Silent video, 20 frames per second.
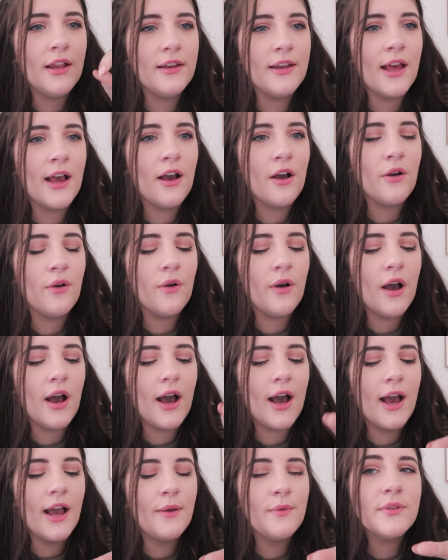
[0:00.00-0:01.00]
Now,
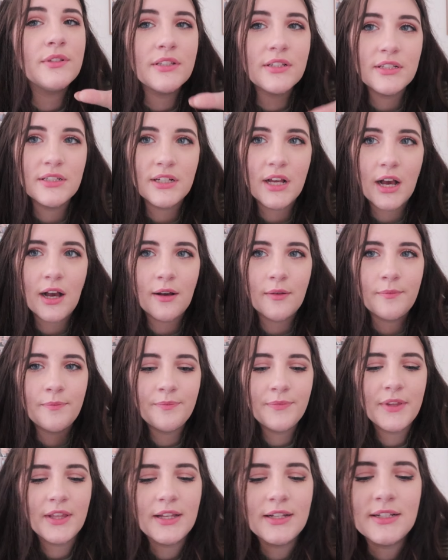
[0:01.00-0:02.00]
I was
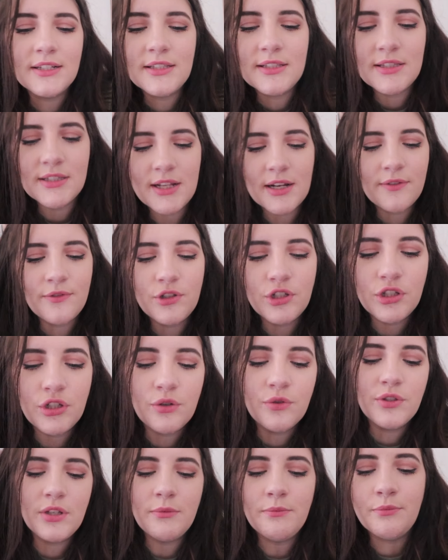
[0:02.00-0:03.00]
dumb, and instead of
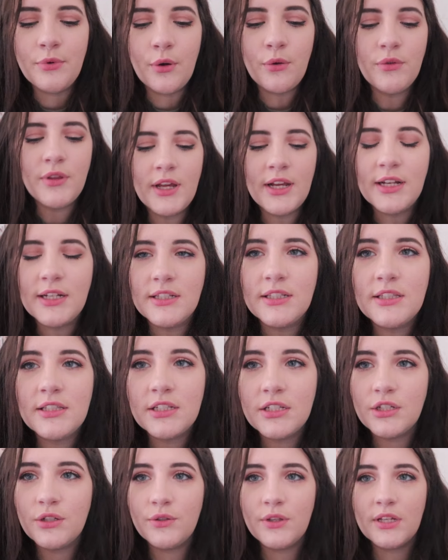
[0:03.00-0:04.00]
using both hands
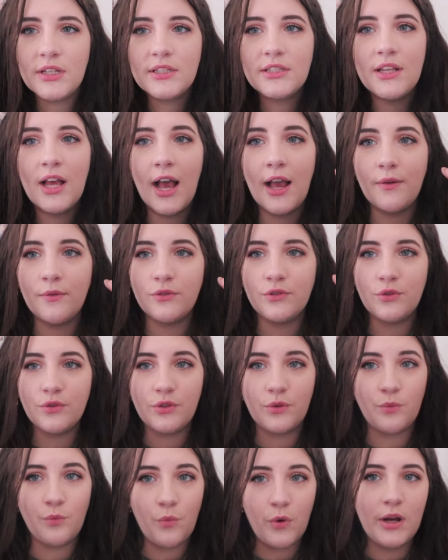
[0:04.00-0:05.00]
to do this, I was
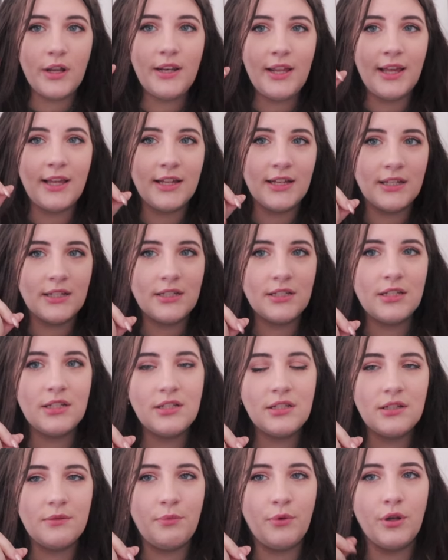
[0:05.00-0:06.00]
using one
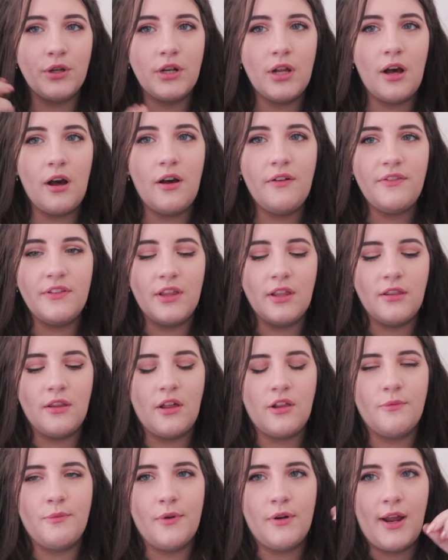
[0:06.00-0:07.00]
hand to pull it off and then the
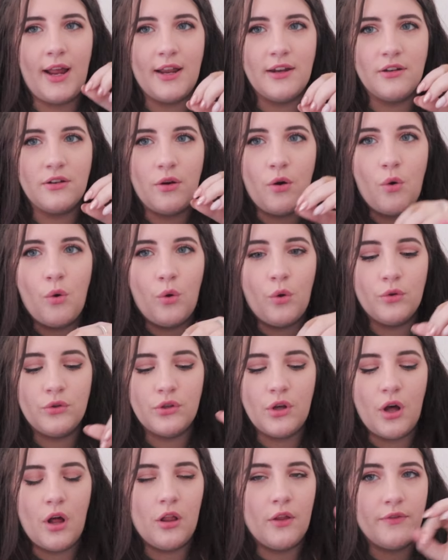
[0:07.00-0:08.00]
other hand to hold
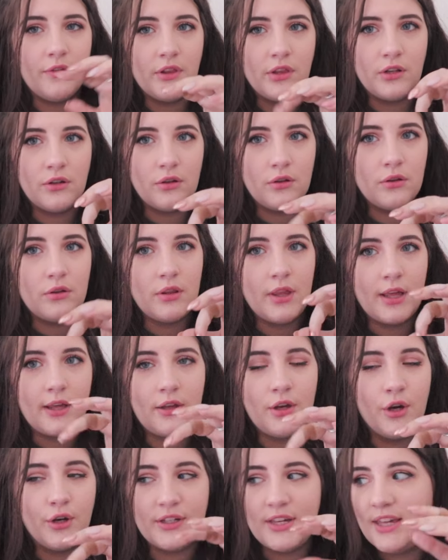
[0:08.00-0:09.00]
all of the little,
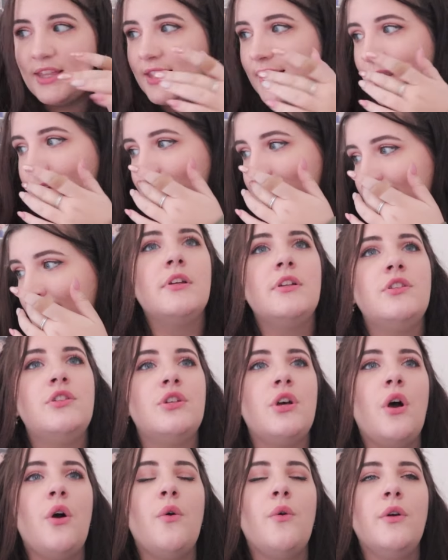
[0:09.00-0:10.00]
like, hooky things. And
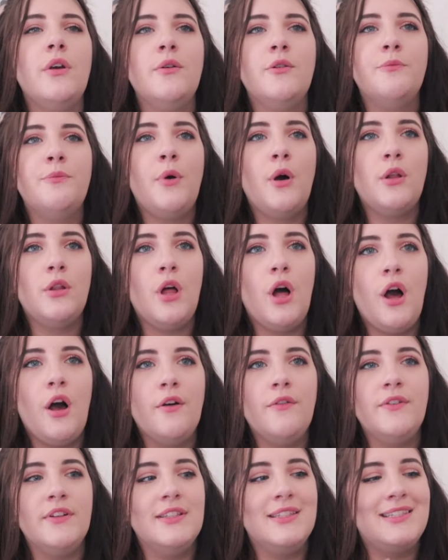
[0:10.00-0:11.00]
so it would pull
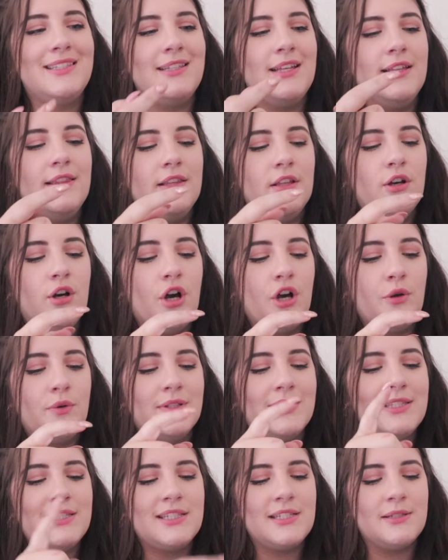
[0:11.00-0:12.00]
off, and the hook
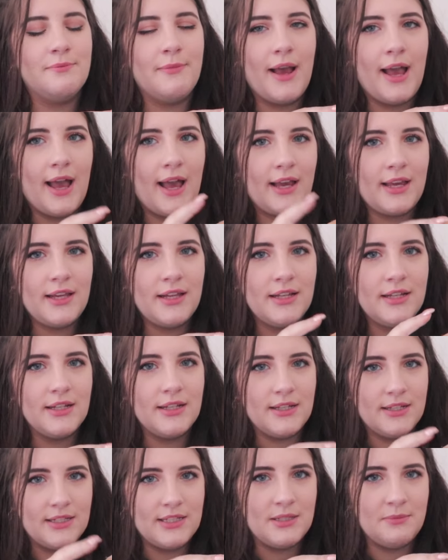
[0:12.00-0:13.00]
would smack
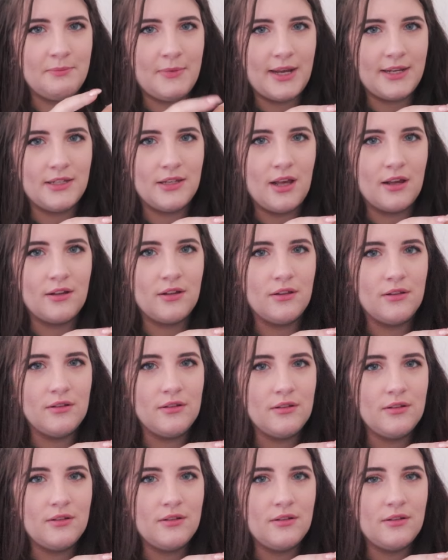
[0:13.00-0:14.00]
into my
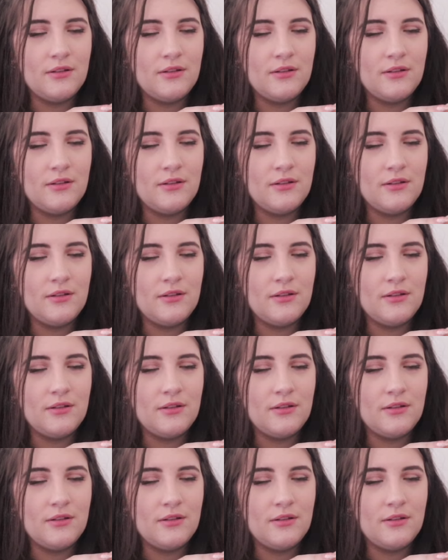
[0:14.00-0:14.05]
knuckle